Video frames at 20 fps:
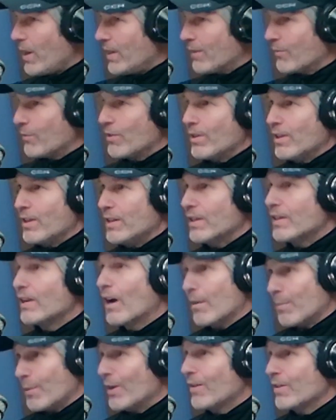way differently
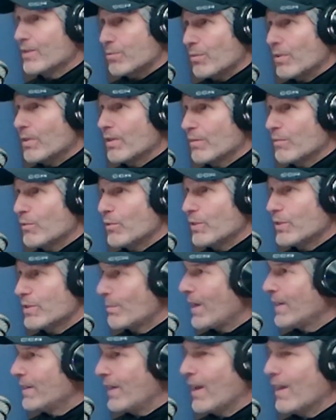than our parents were
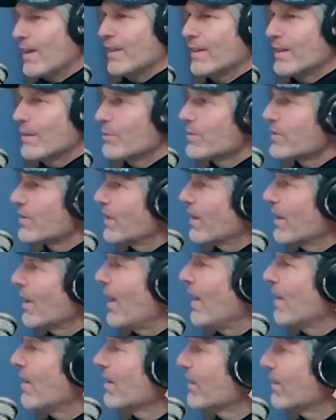influenced. My dad, I think, was
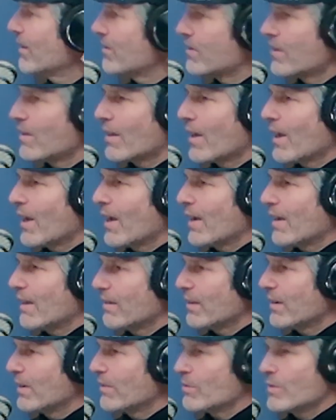like, "Hey, I think there's a
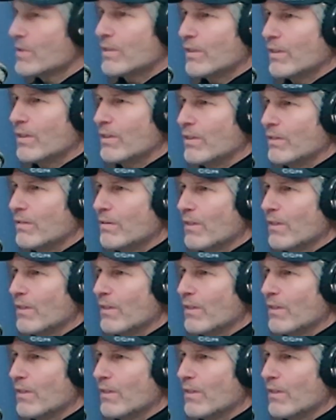guy interested